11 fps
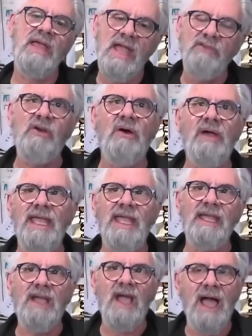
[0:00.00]
So
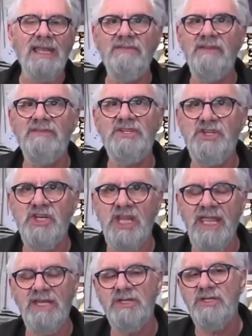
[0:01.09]
it kind of even
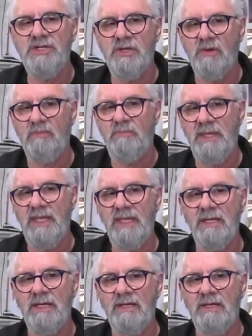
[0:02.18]
changes your opinion.